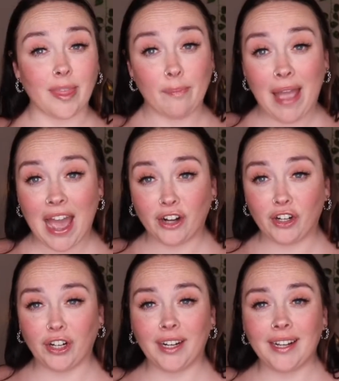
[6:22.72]
The
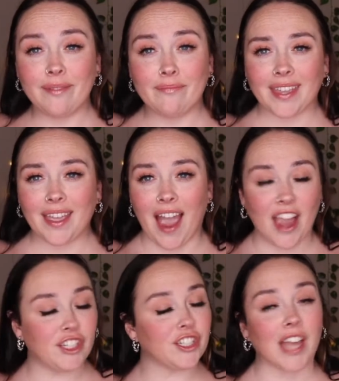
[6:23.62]
pattern,
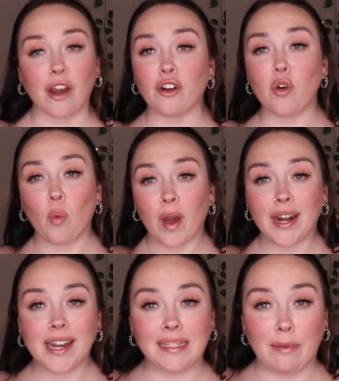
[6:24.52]
I just, I don't know what
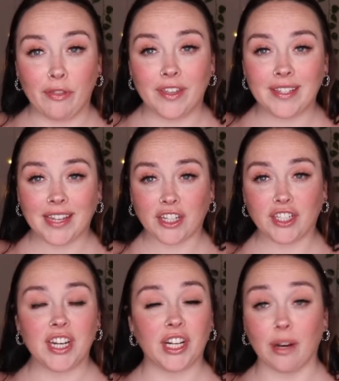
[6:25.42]
it is about this section
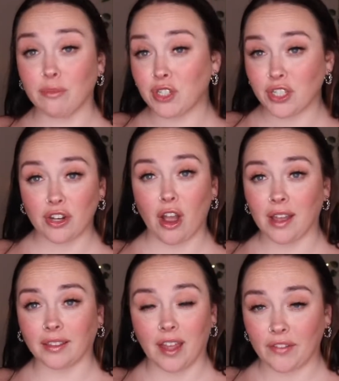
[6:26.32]
here. I'm just
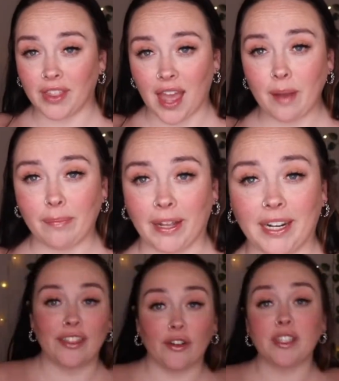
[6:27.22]
not loving that,
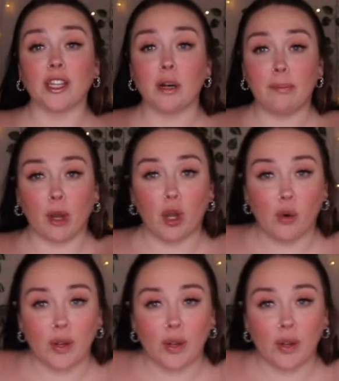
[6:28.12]
but there's a little bow